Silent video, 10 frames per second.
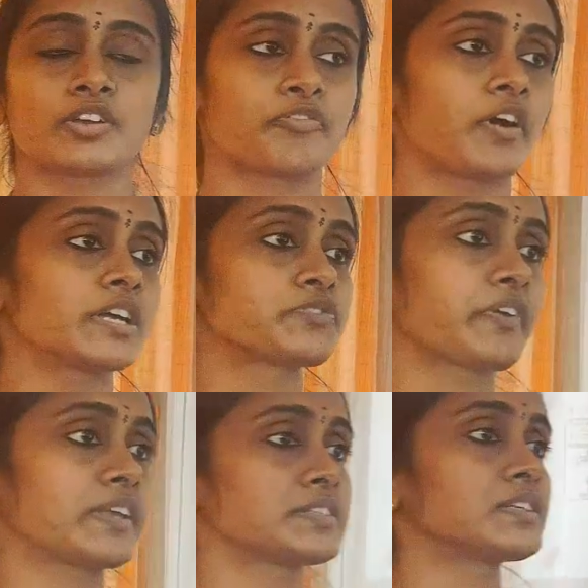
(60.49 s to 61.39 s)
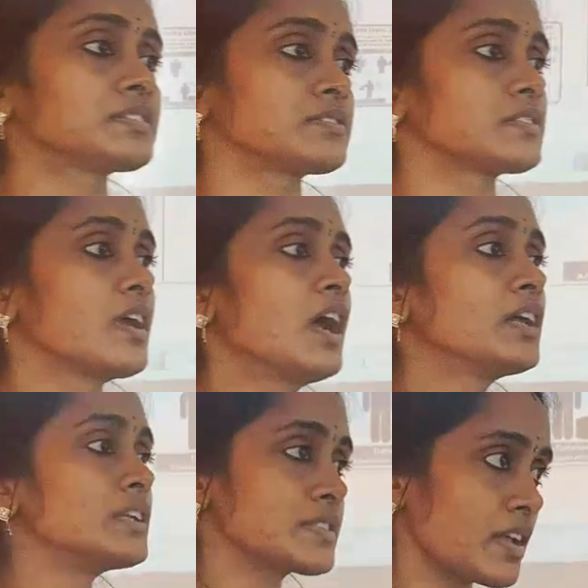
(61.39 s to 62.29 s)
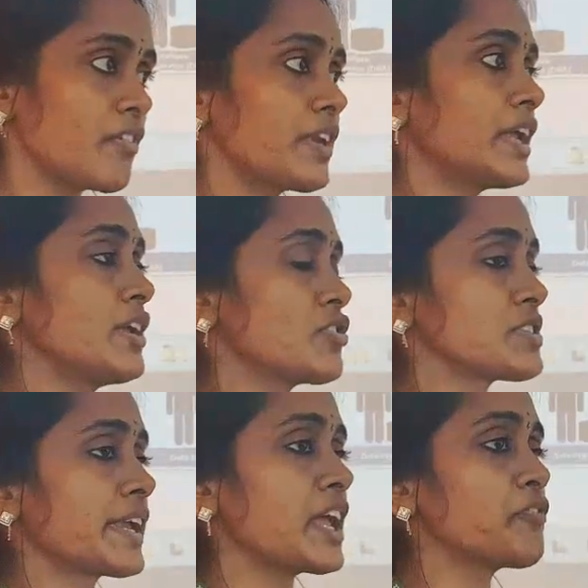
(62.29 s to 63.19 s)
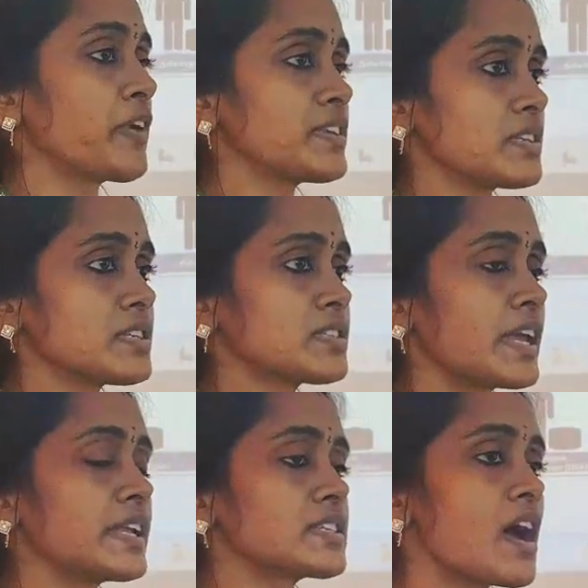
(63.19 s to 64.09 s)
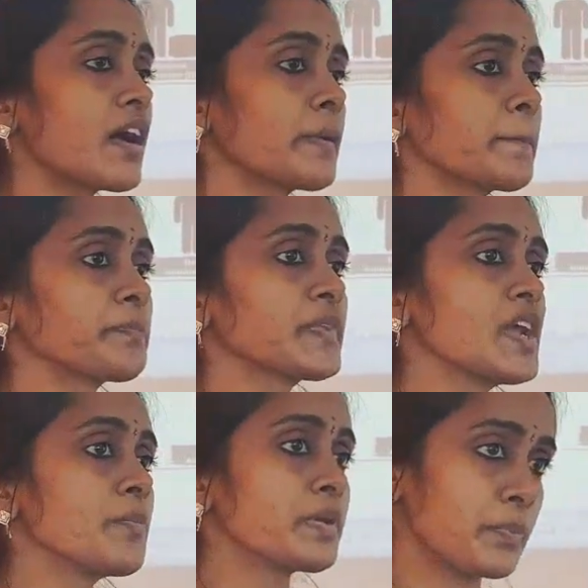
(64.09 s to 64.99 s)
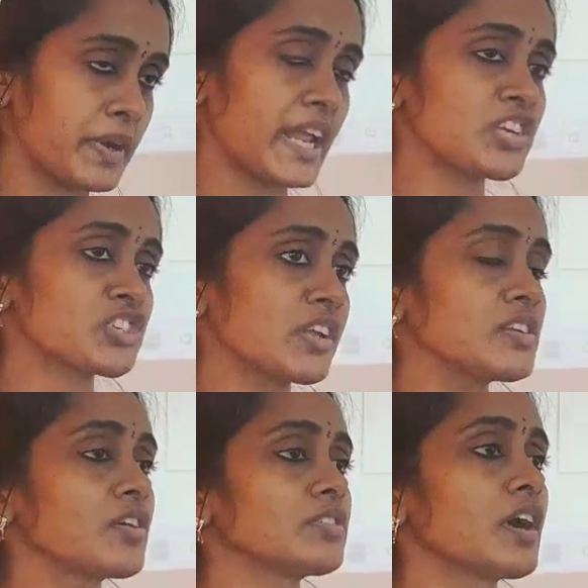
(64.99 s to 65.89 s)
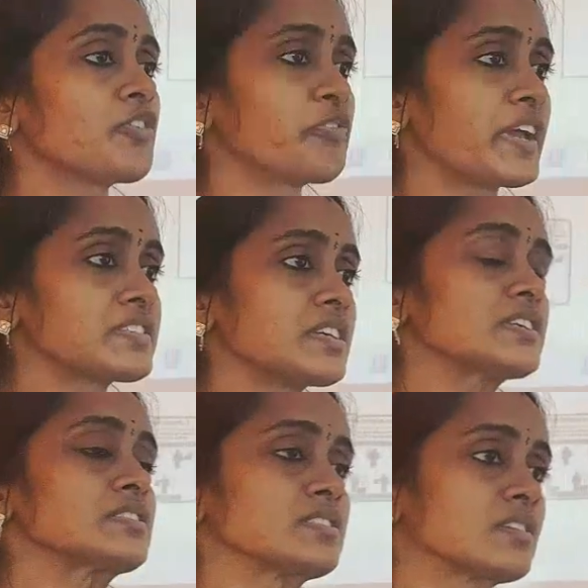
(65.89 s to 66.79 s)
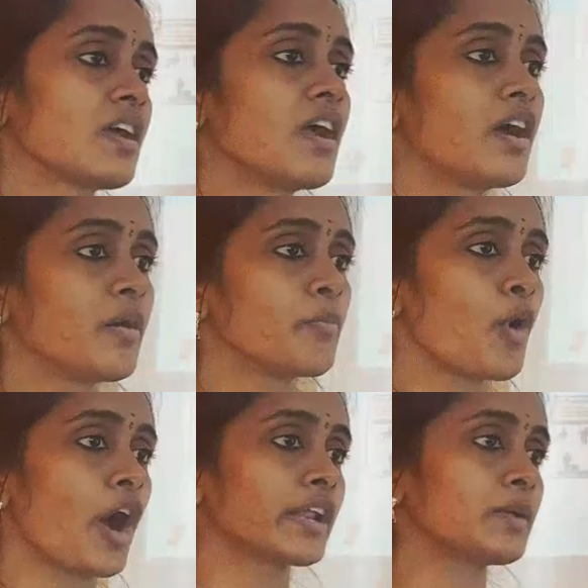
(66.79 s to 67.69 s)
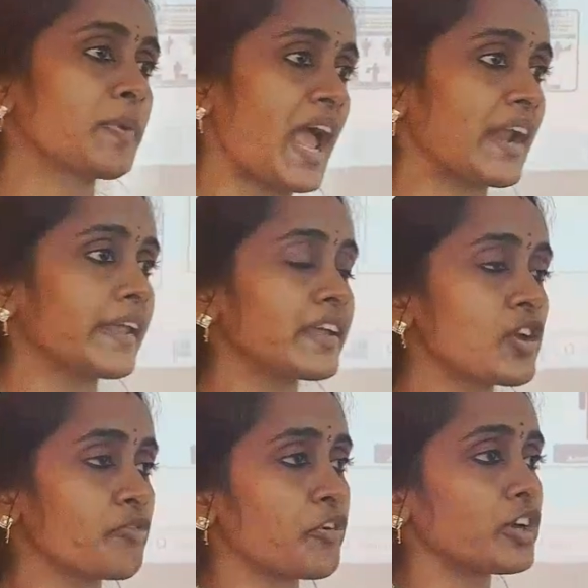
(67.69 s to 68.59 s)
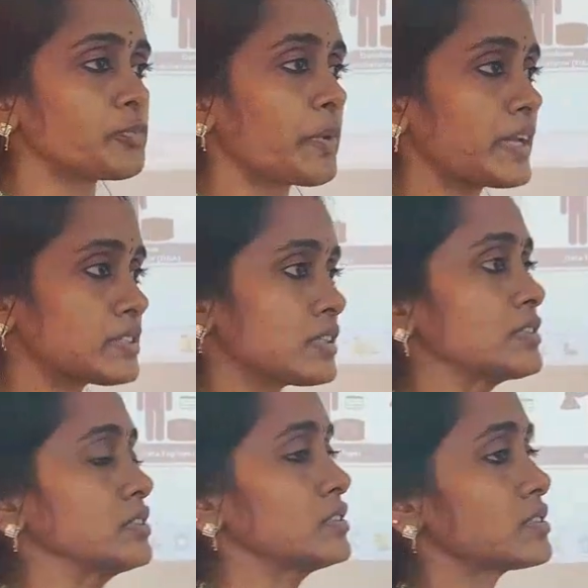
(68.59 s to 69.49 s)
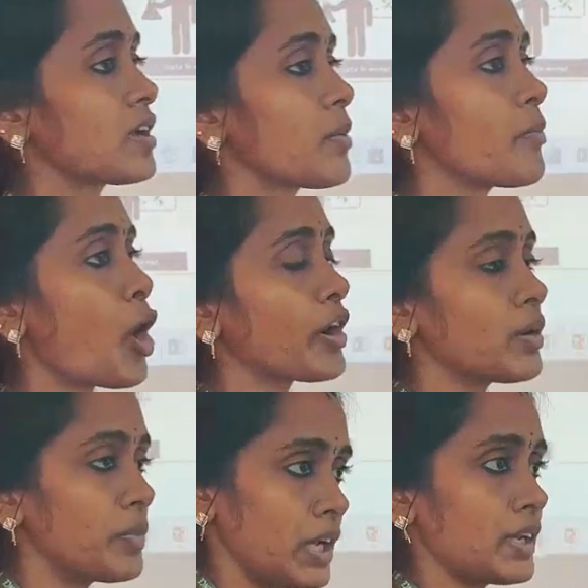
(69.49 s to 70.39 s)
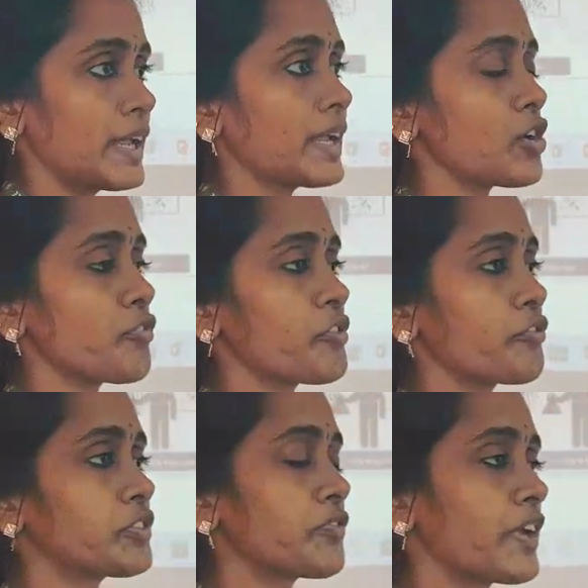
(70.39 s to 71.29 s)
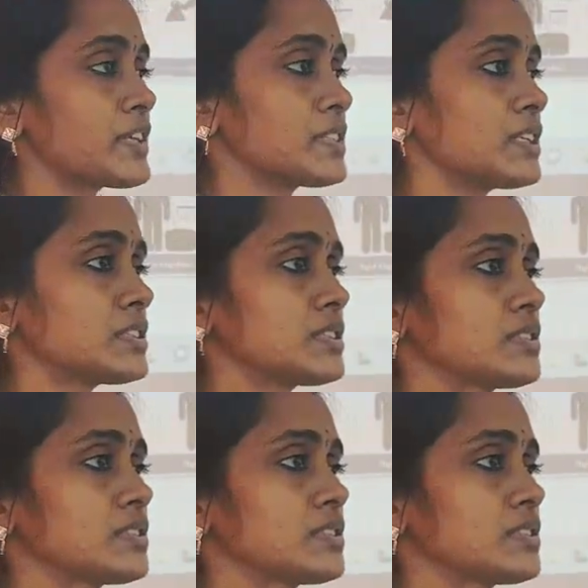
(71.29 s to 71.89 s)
Your first phases discovery, your second phases data preparation, your third phases model planning, your fourth phases model building, your fifth phases